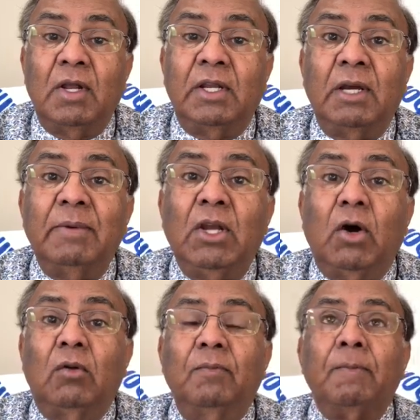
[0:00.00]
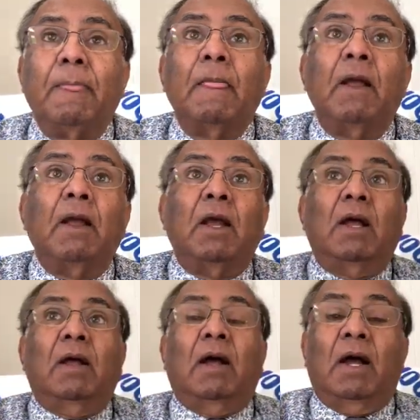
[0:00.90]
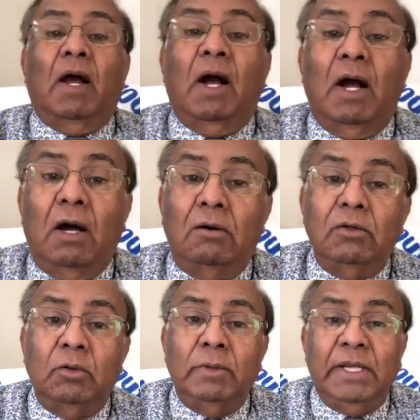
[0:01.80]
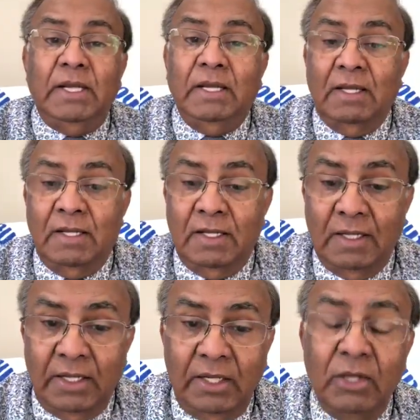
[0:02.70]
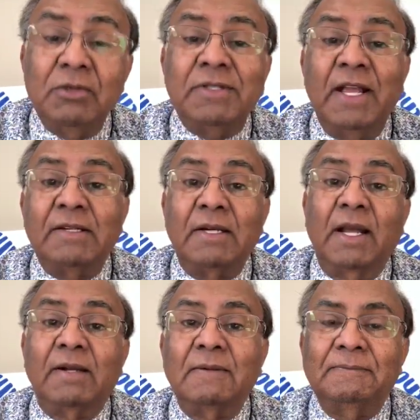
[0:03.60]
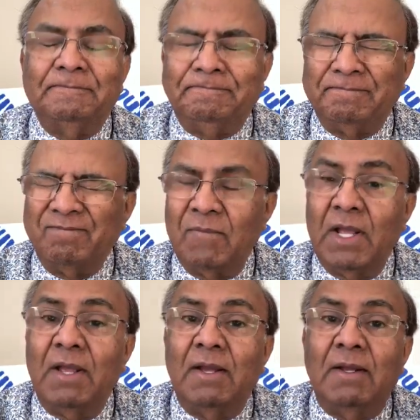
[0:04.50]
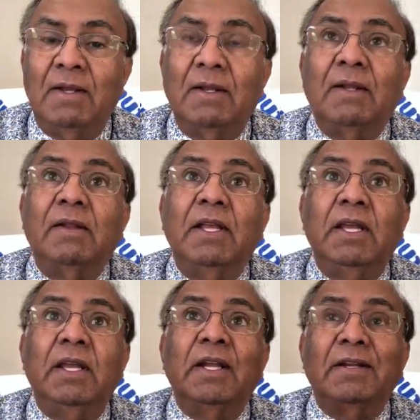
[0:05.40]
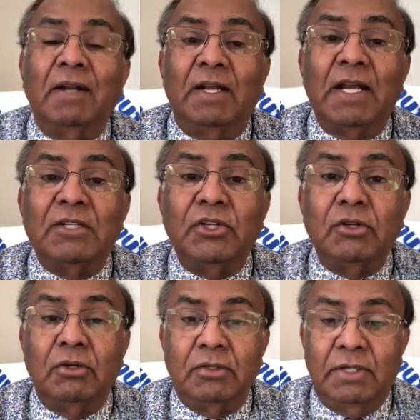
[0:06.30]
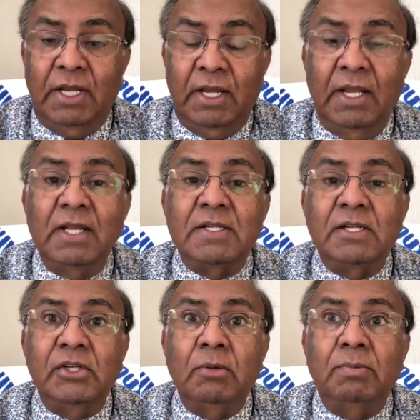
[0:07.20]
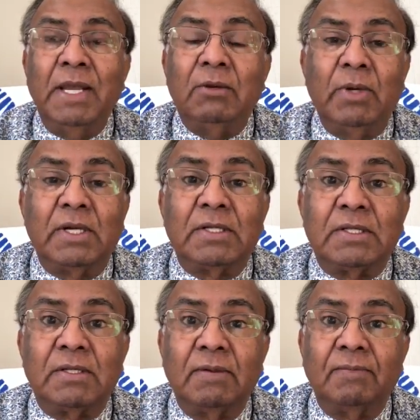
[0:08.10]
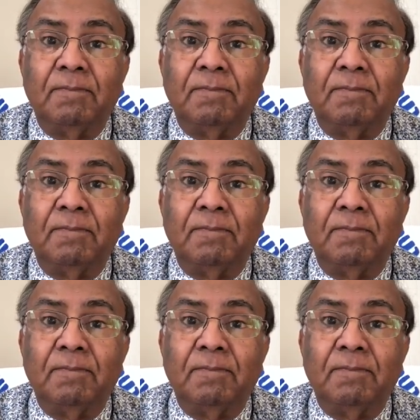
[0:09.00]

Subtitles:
here we go. How do we use the internet? The internet, as you know today, is ubiquitous.